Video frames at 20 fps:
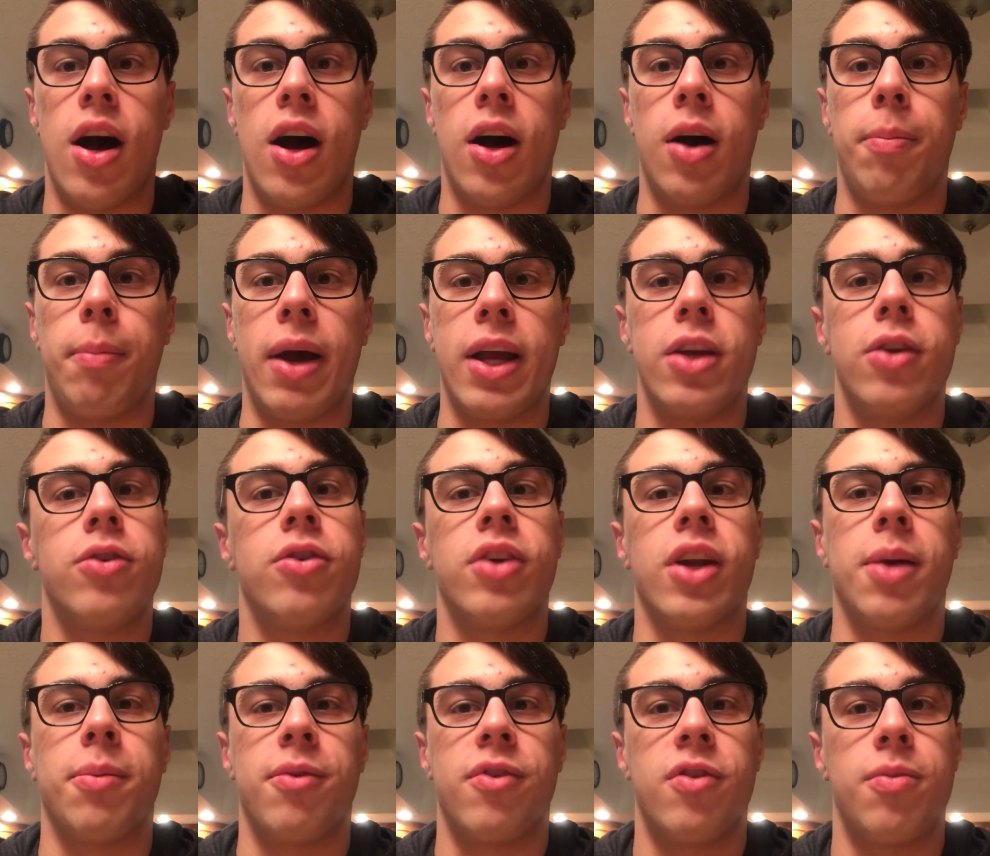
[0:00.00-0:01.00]
My
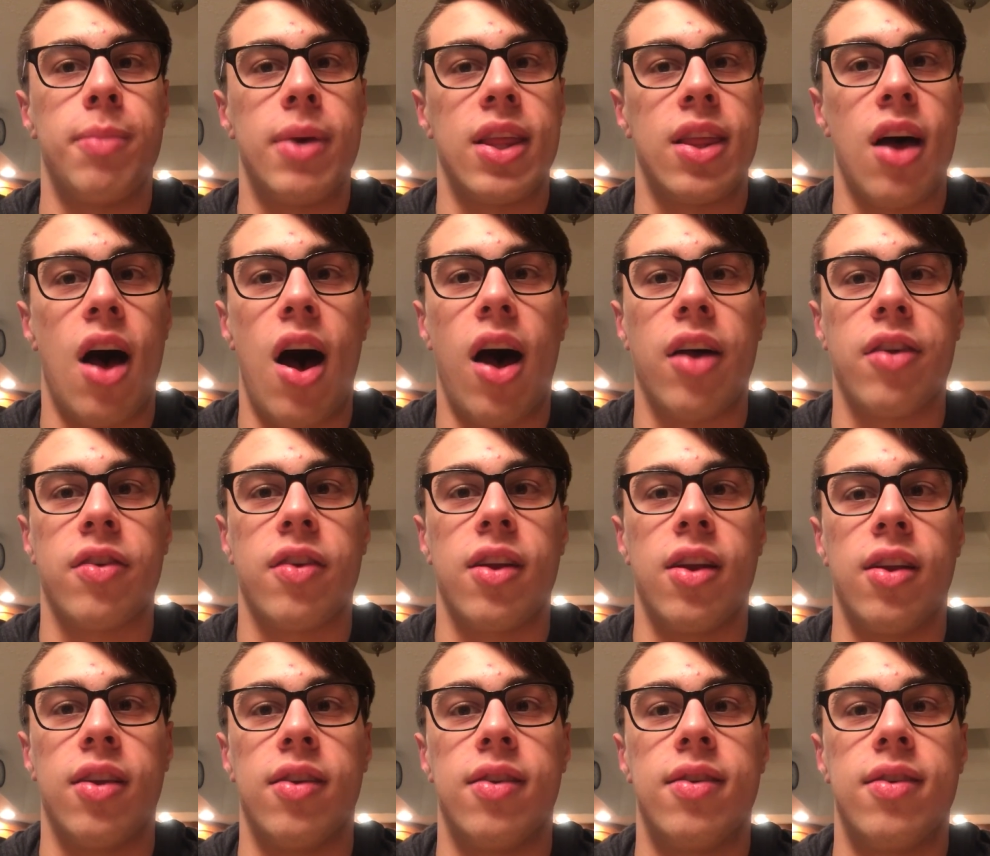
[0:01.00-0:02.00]
username is
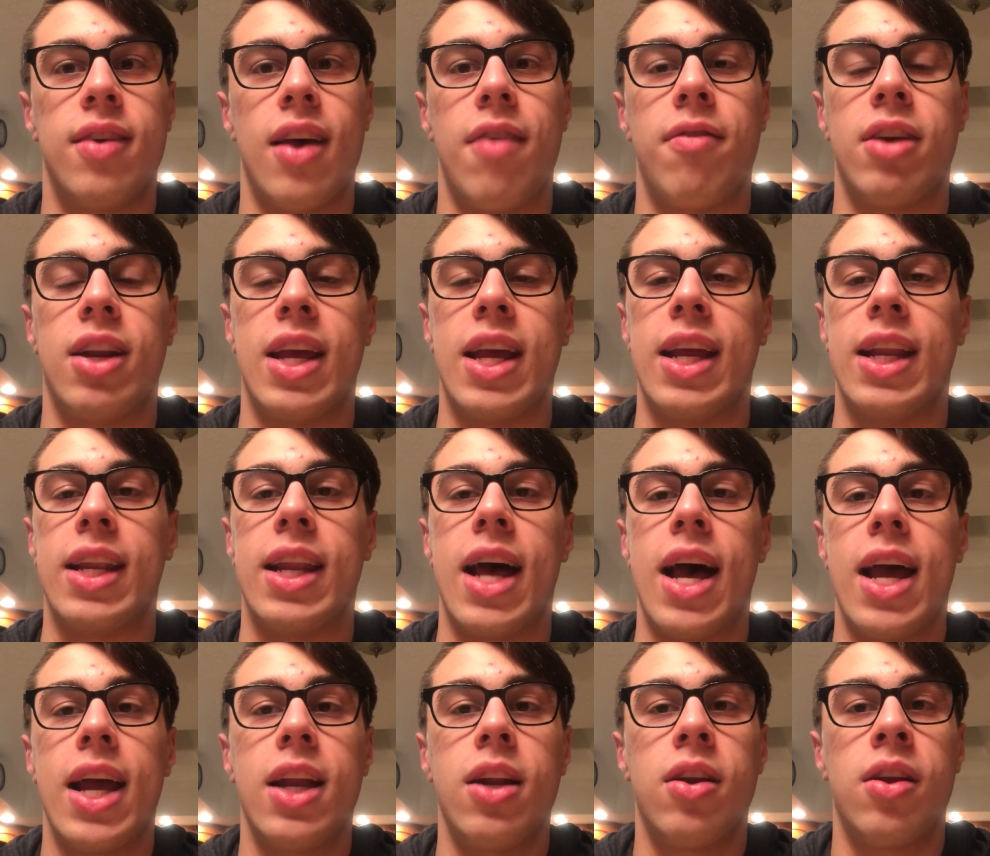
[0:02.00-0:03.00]

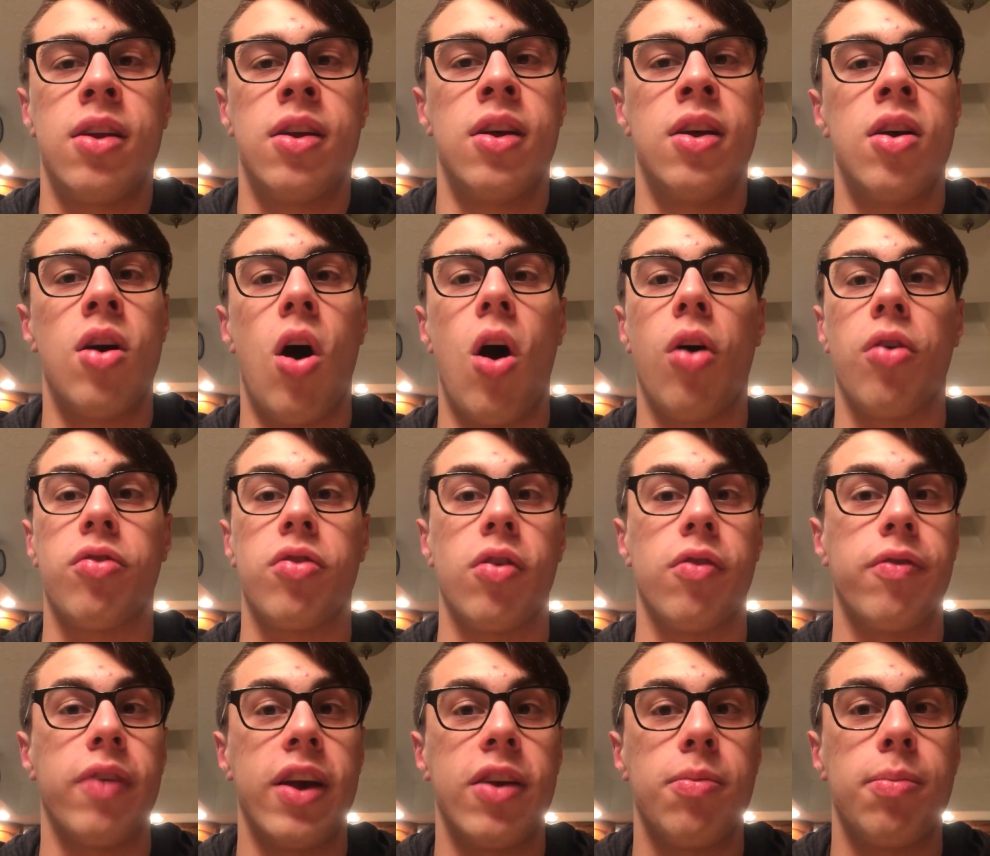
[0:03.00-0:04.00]
SmithAustin789. Also,
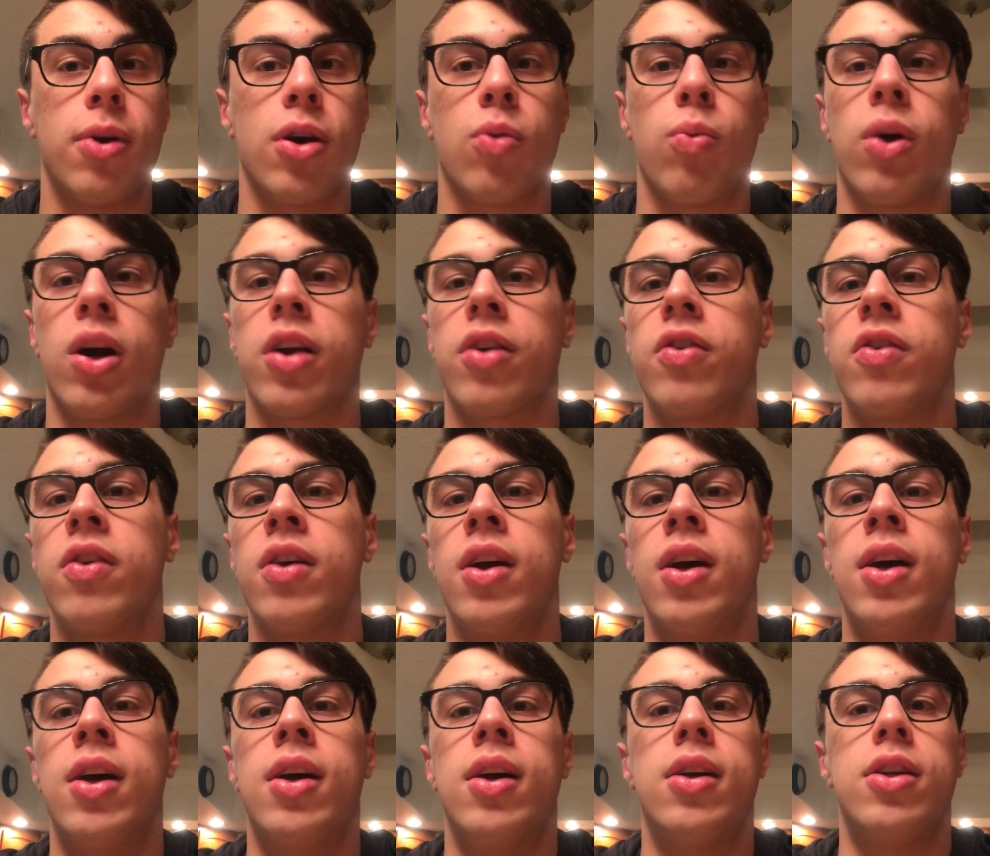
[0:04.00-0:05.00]
Facebook works.
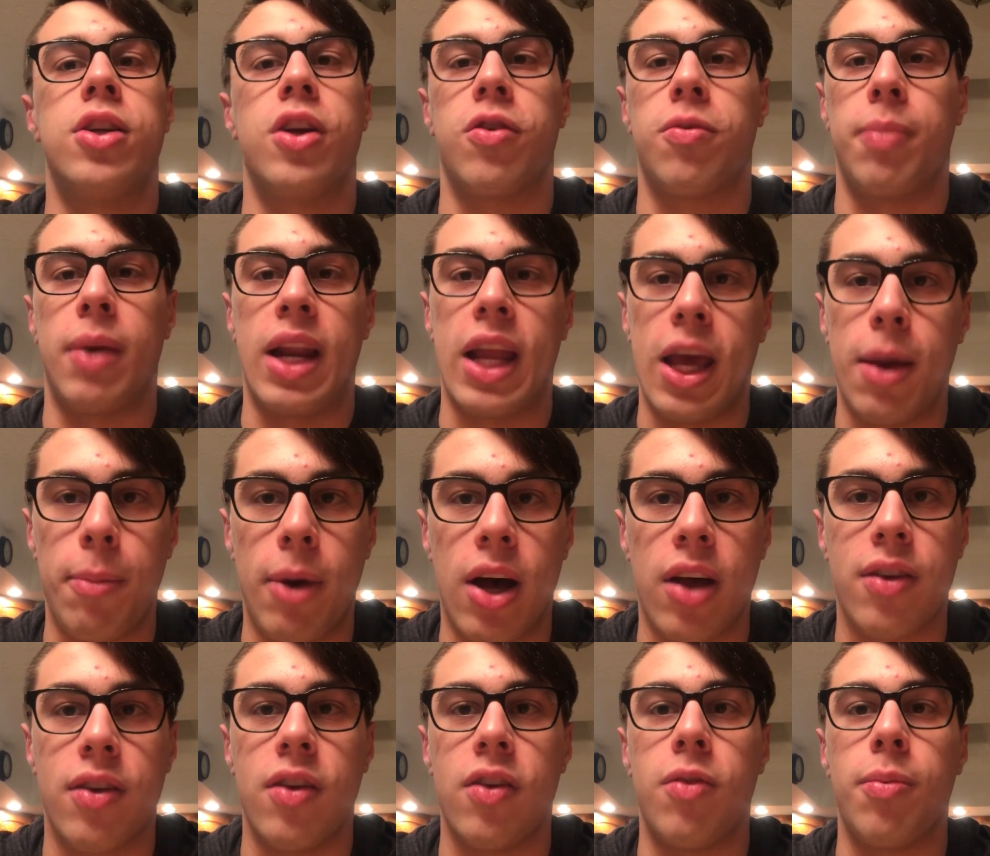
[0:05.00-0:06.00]
Just my name,
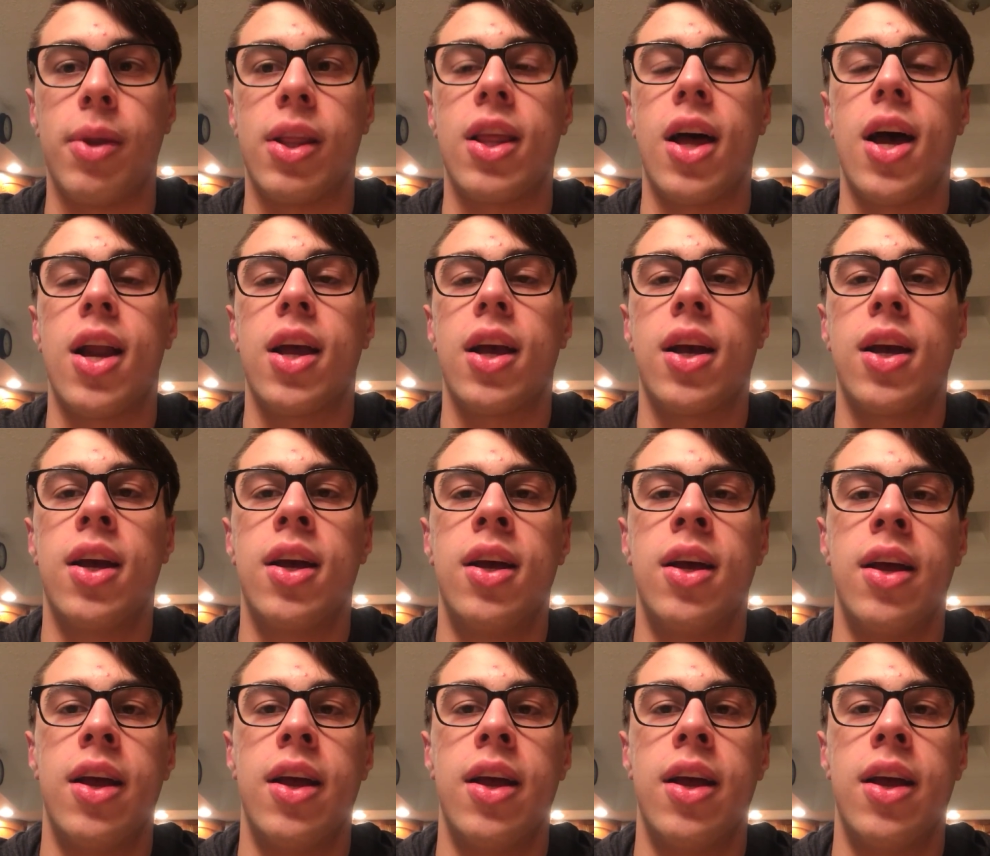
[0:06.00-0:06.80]
Austin Smithonic.